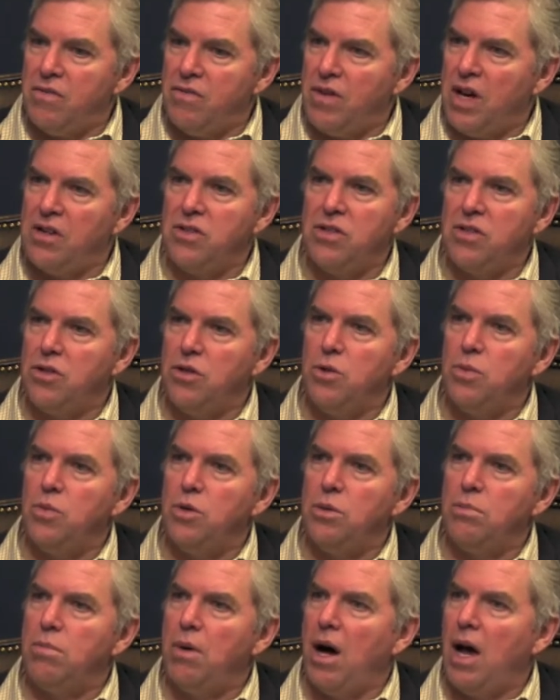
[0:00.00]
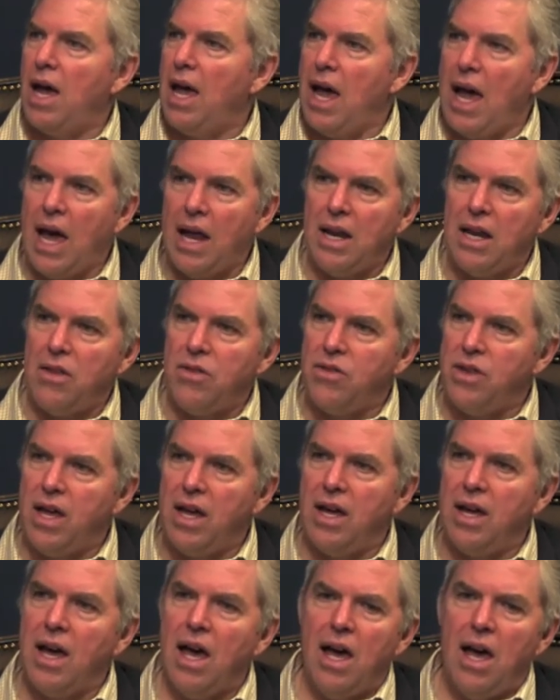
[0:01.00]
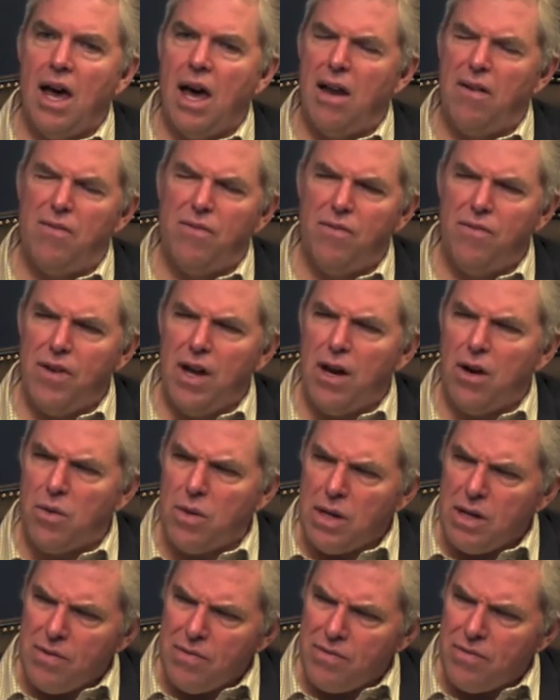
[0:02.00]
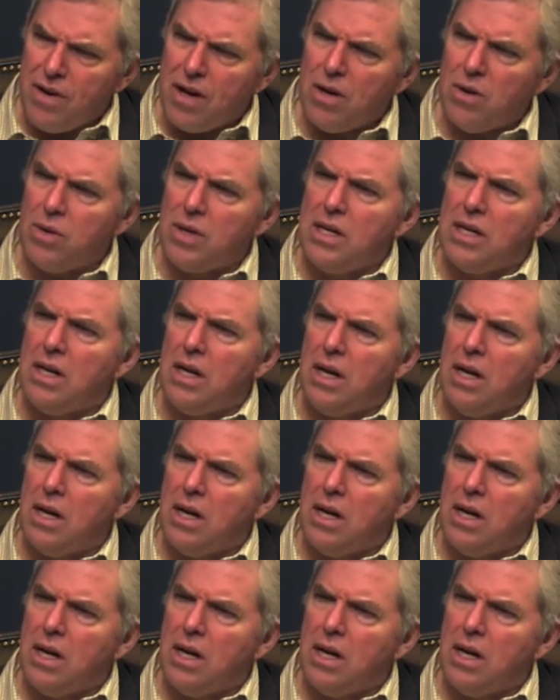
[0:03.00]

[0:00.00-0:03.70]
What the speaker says: investor would buy anything at very, very